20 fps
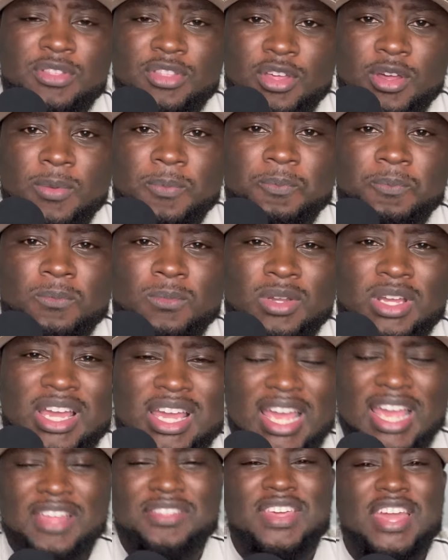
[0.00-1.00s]
them.
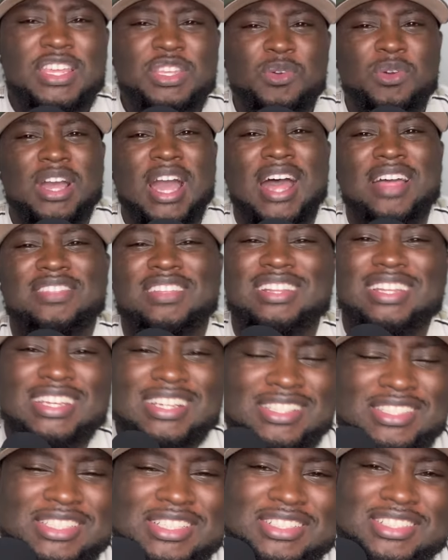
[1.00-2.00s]
And then you got the
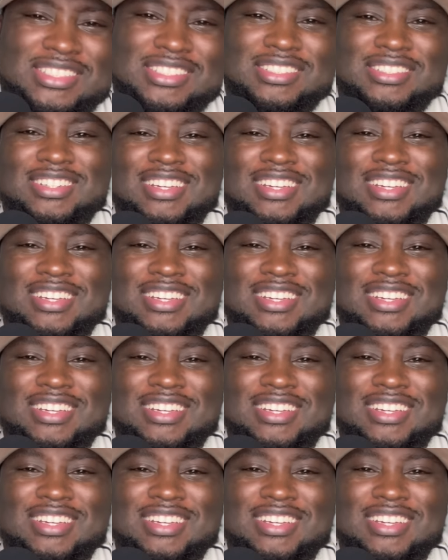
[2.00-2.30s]
leeches.